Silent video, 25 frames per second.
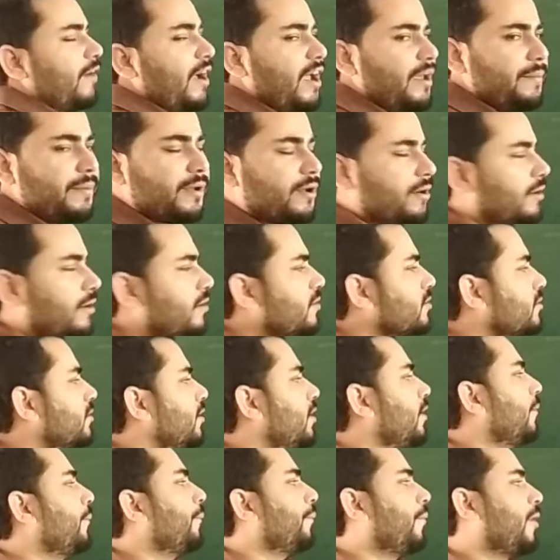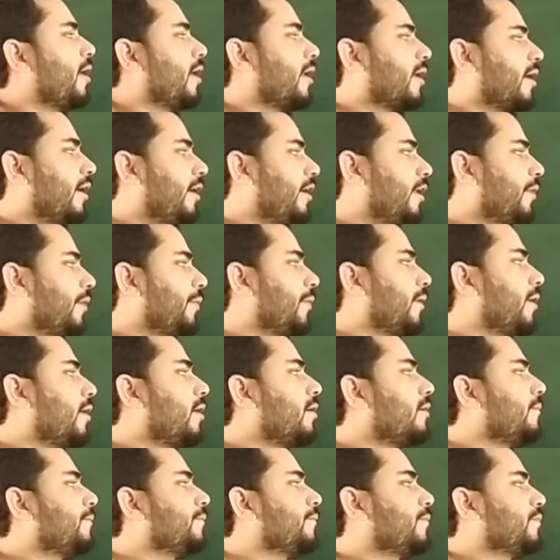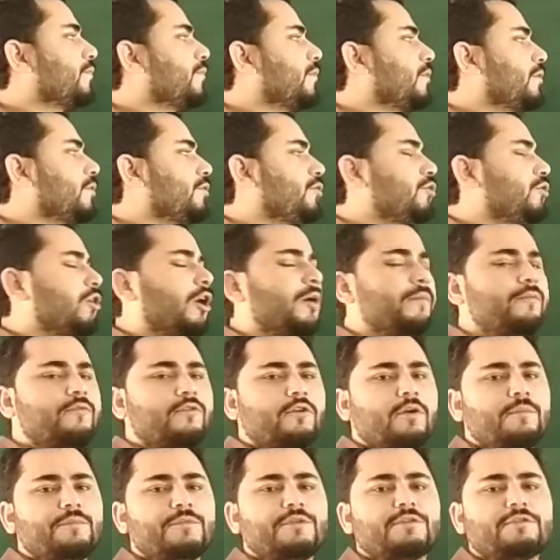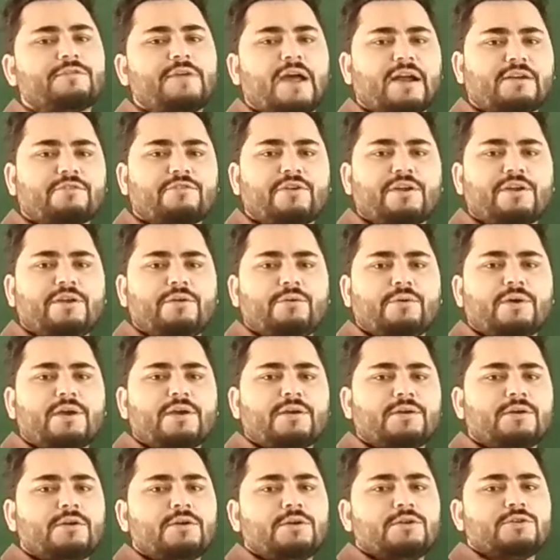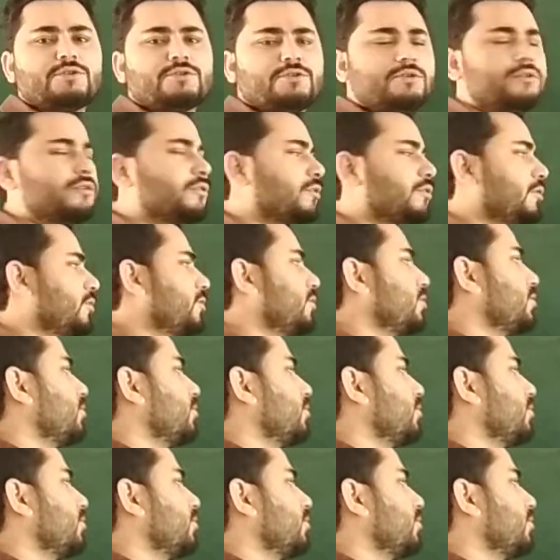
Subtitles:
Why? Because they are getting their job from this factory, okay. So this